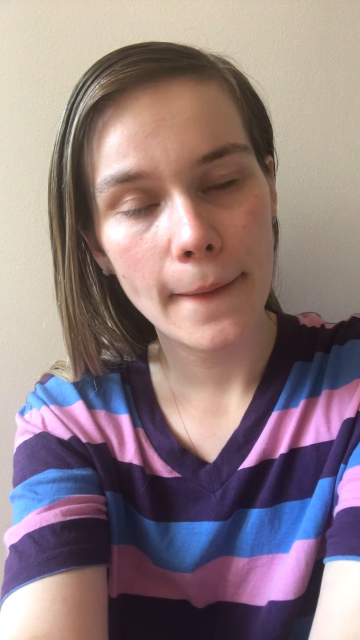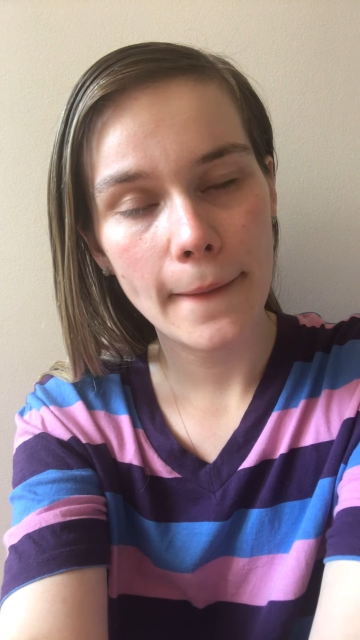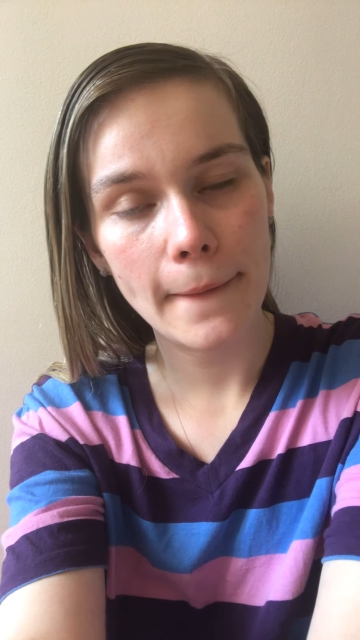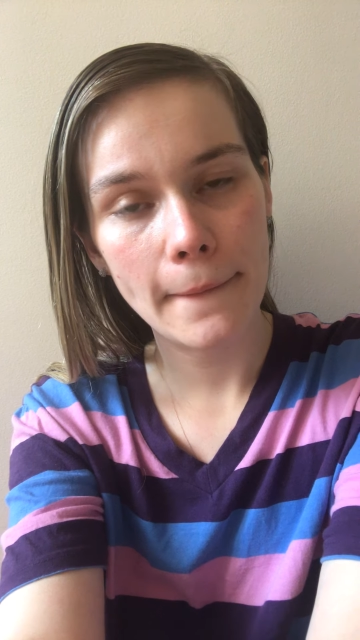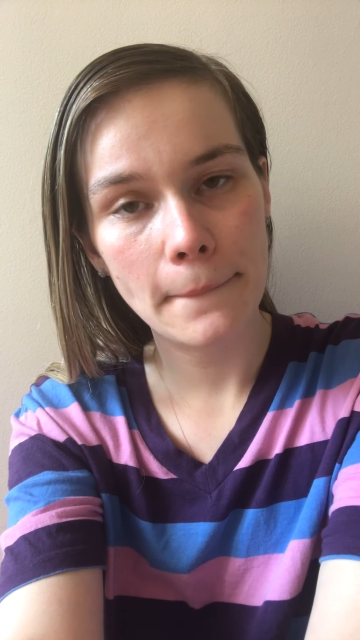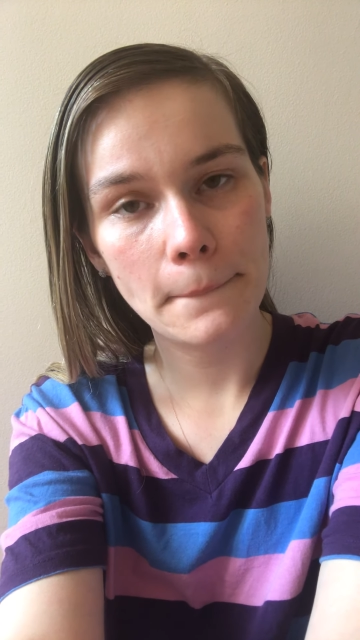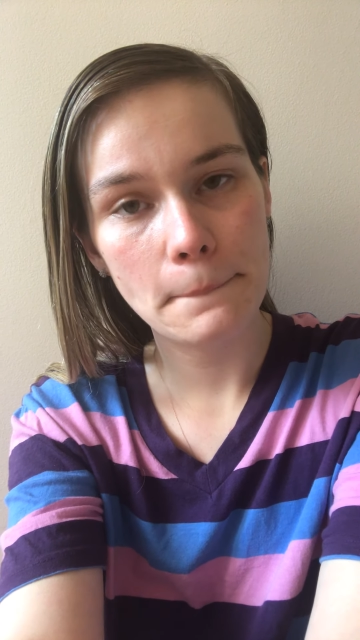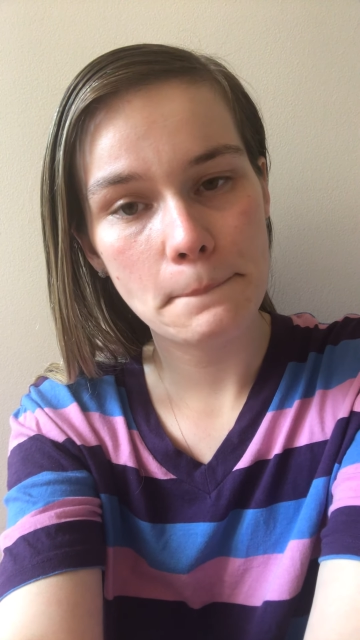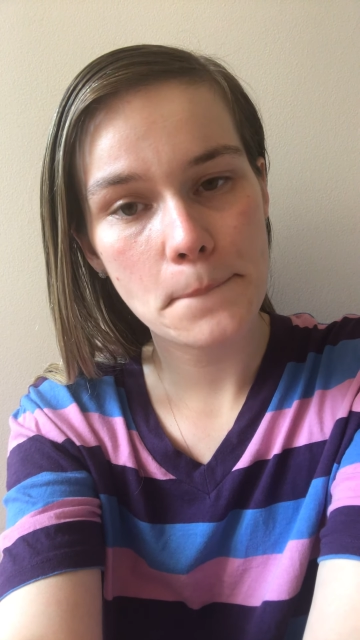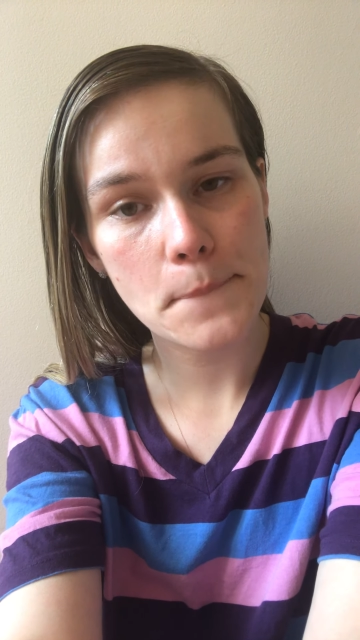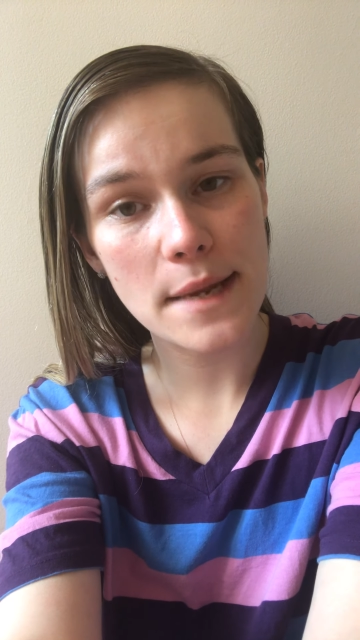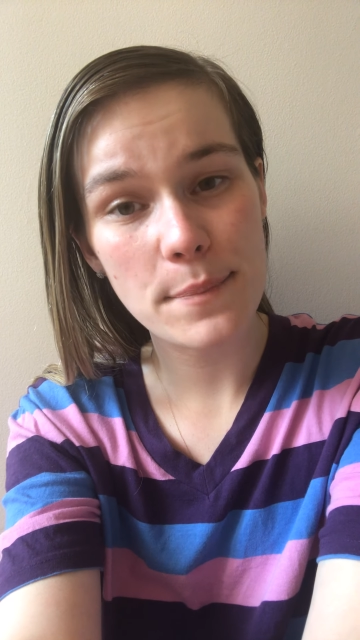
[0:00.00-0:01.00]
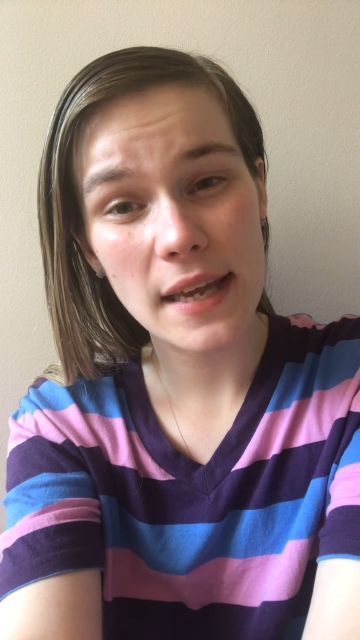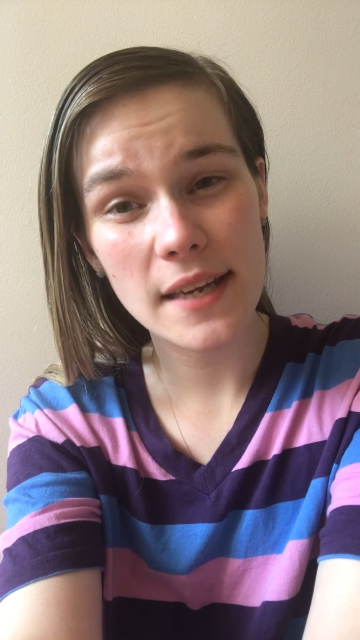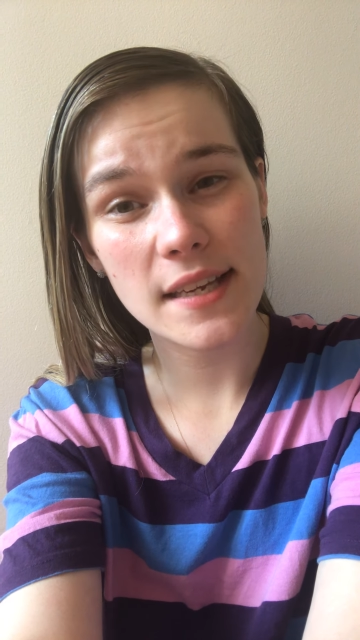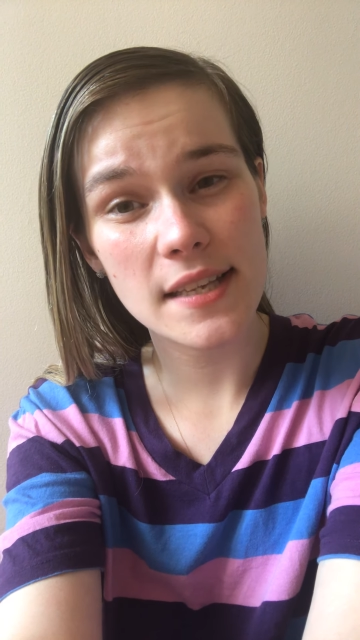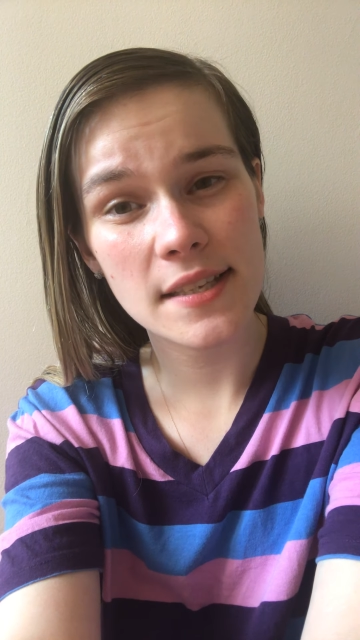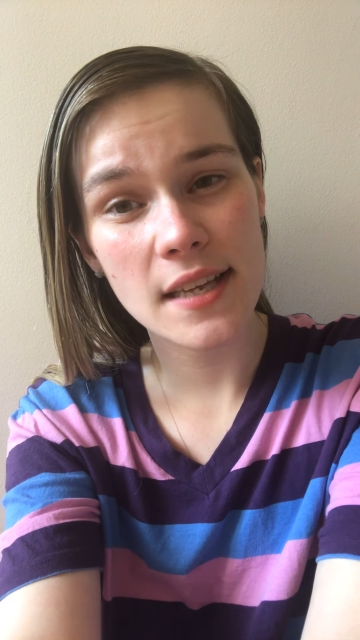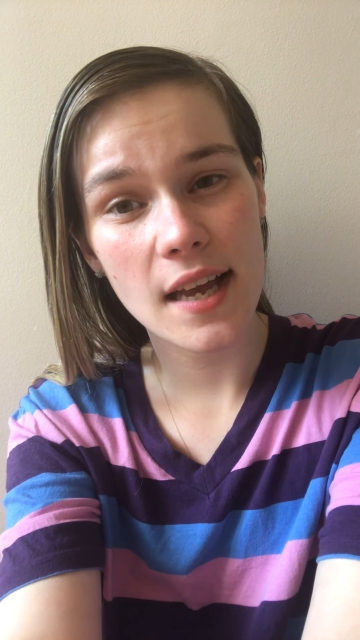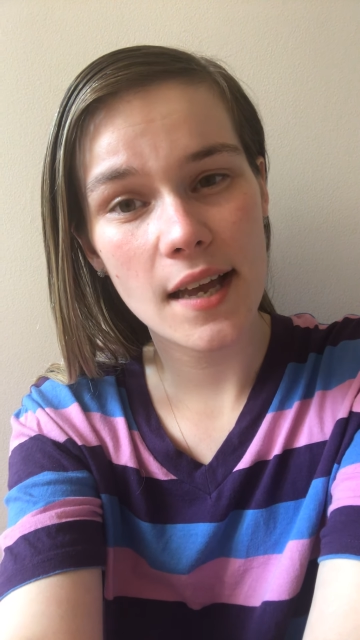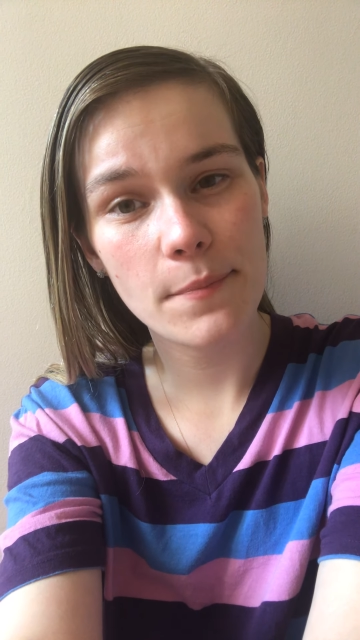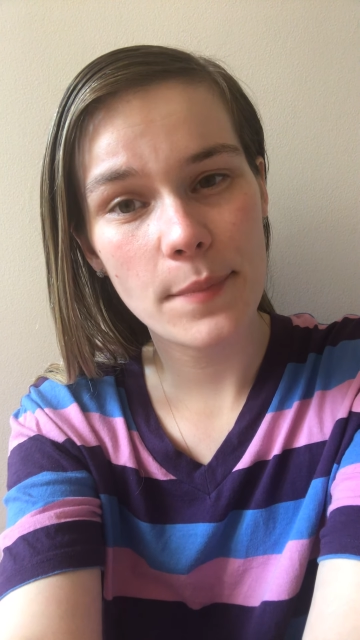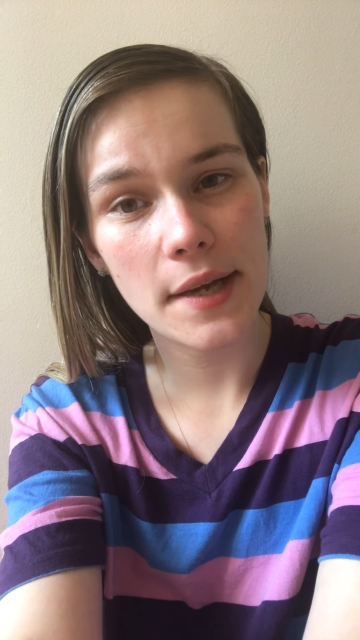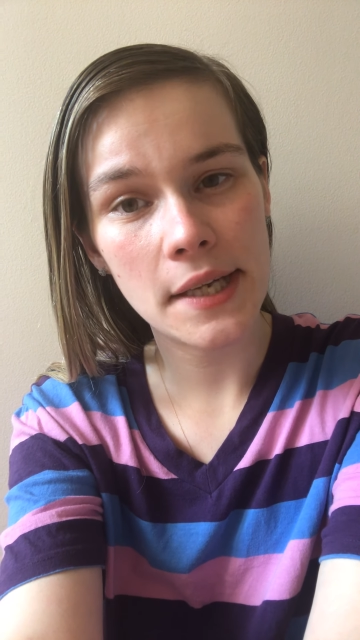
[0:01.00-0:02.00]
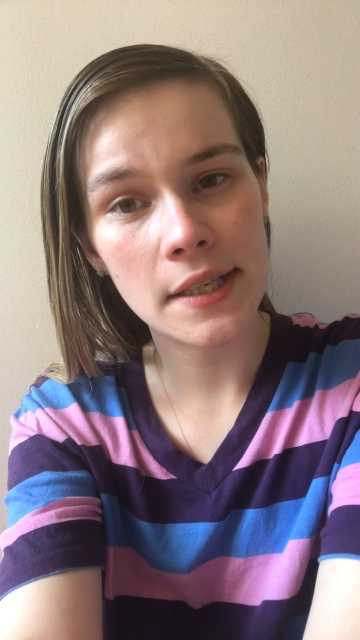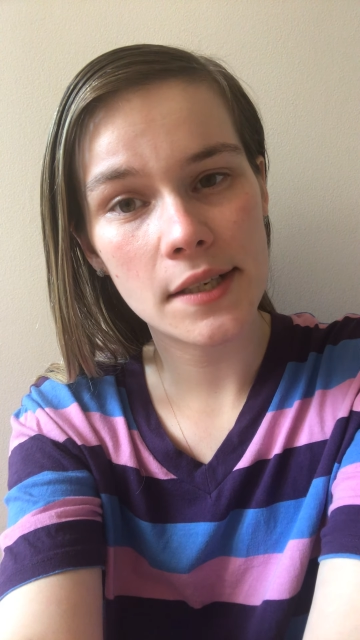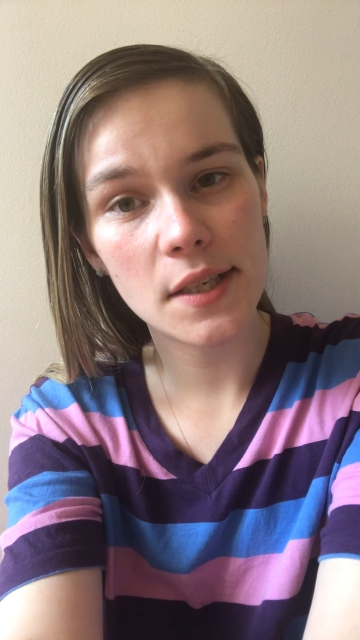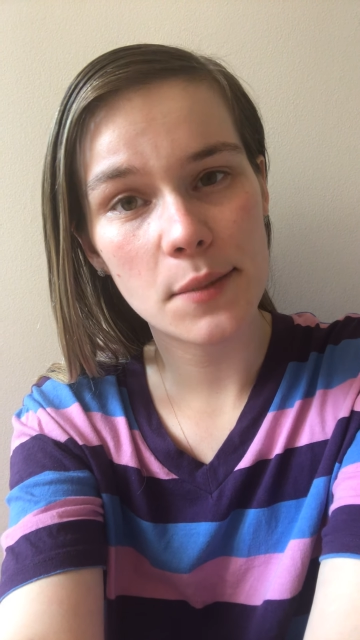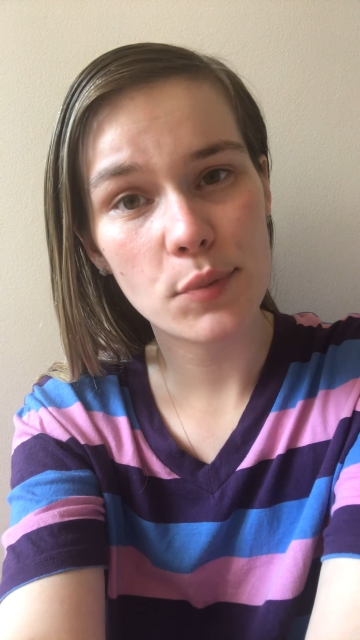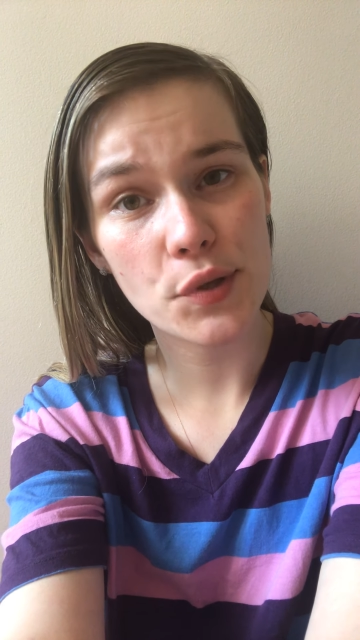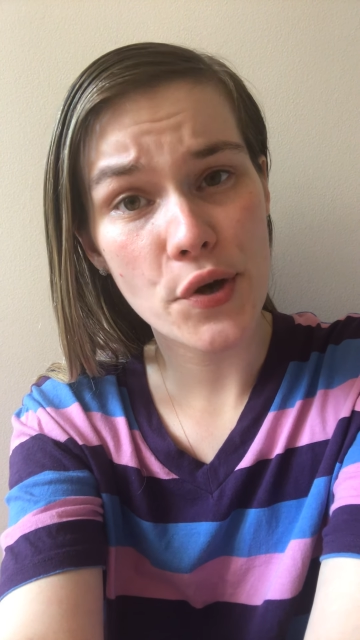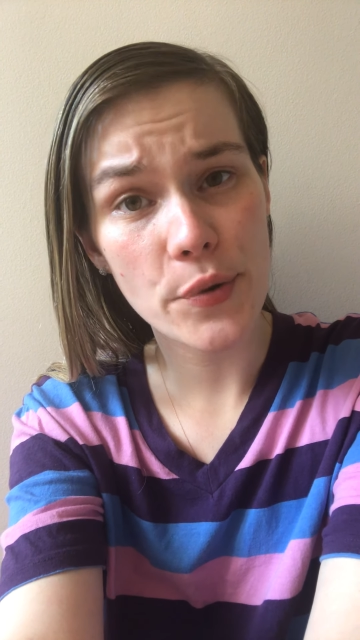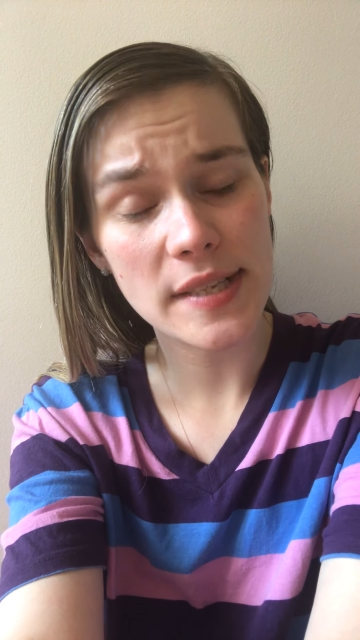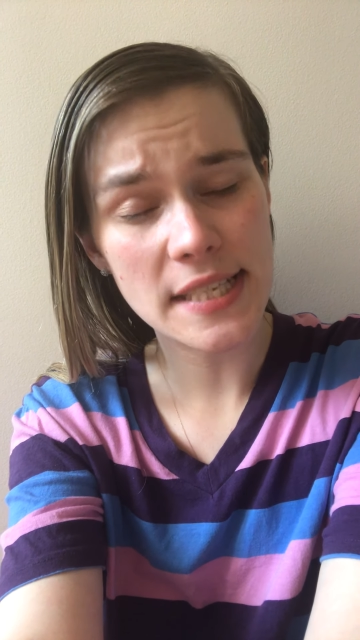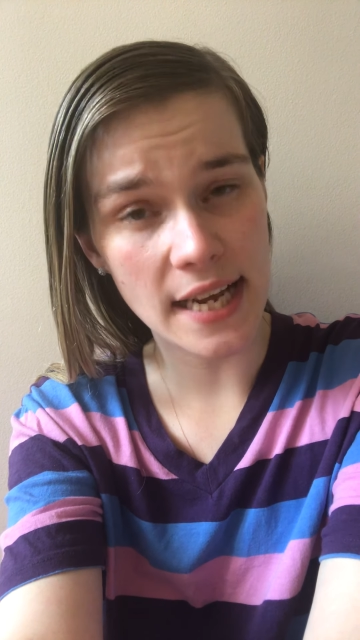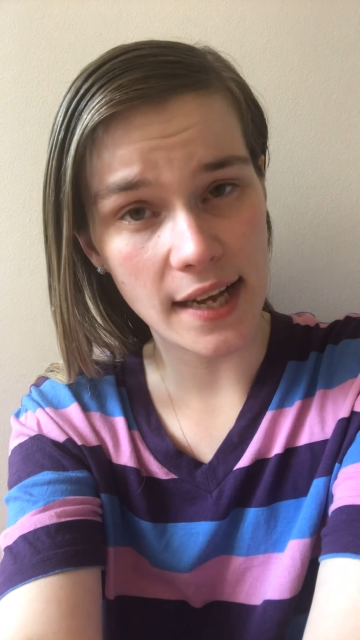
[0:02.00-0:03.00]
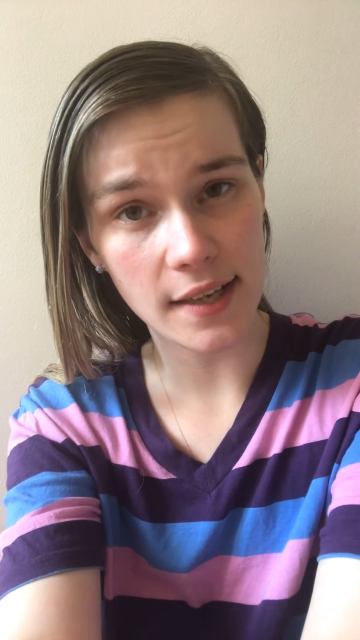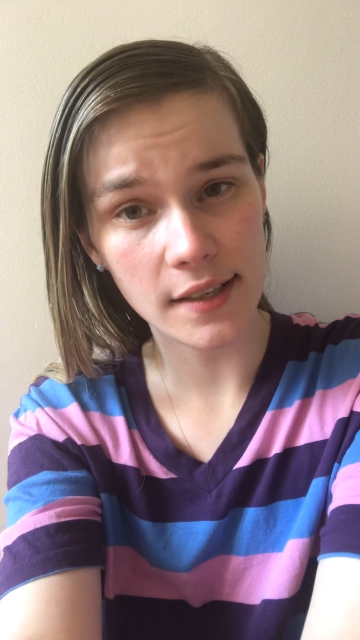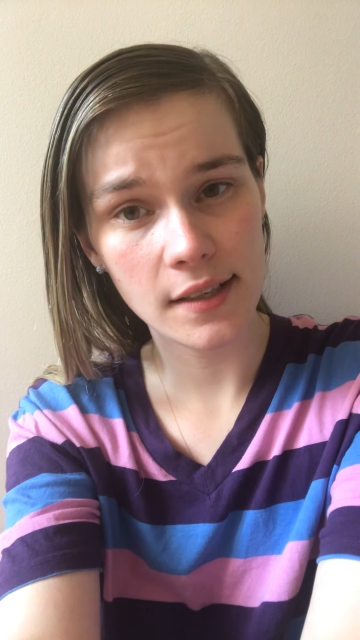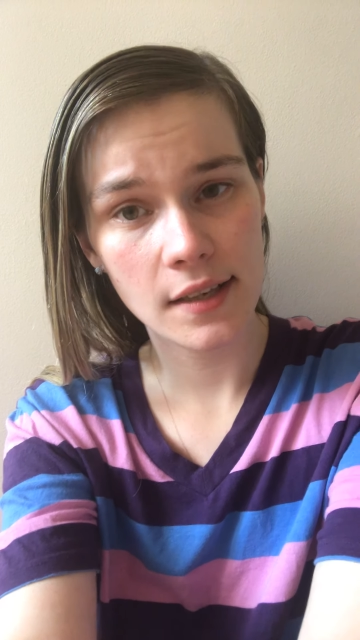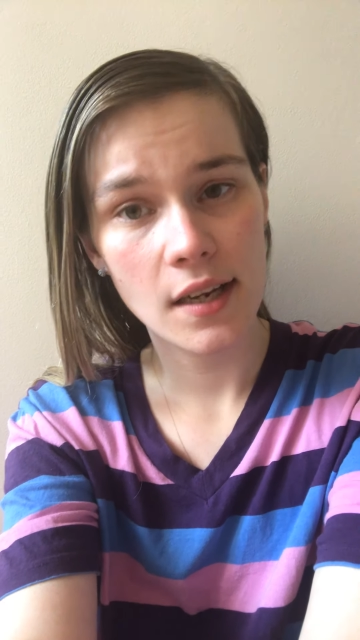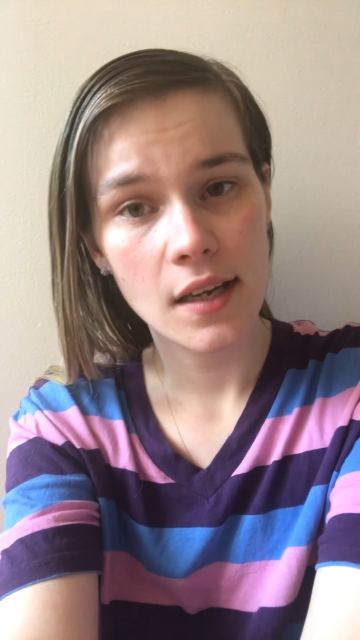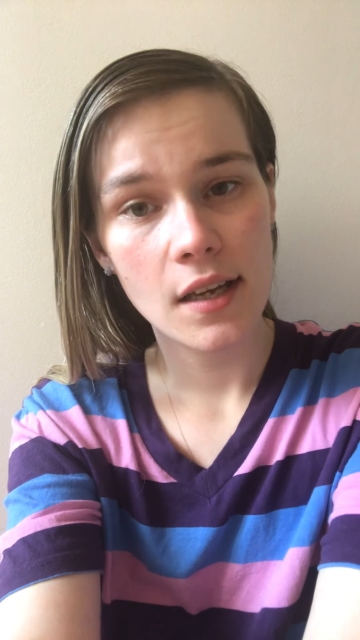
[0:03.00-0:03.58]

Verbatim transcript: Um, my pain has not been below a 10.